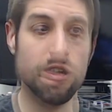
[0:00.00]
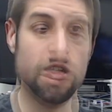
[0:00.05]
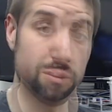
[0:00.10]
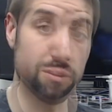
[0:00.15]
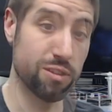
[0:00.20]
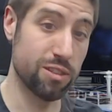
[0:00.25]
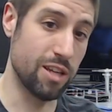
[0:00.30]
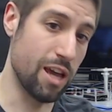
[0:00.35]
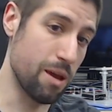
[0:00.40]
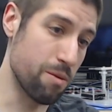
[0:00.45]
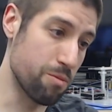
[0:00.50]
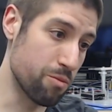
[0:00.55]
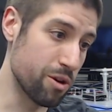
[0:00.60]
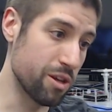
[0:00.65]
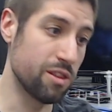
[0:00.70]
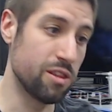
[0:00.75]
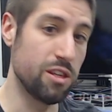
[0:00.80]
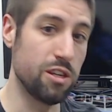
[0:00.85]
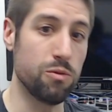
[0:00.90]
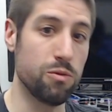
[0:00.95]
Same
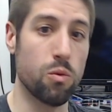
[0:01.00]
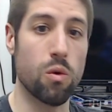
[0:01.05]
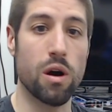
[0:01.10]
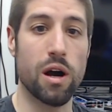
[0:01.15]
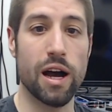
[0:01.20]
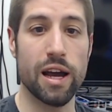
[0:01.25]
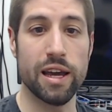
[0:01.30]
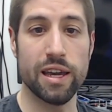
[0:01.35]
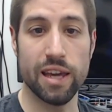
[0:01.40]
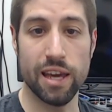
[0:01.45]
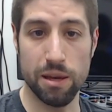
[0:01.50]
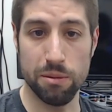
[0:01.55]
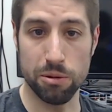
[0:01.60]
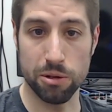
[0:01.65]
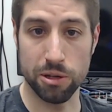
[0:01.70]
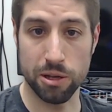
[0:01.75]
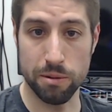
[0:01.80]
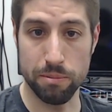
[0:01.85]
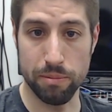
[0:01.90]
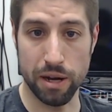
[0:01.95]
with the Y
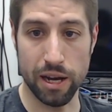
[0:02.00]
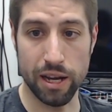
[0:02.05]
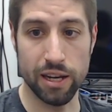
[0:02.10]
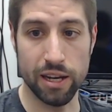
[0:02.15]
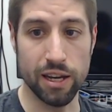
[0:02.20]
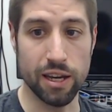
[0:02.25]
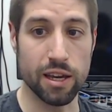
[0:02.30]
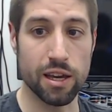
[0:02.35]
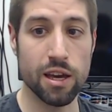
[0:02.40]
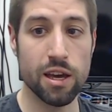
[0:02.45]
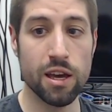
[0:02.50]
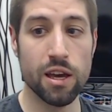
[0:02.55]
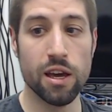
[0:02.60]
cable combining.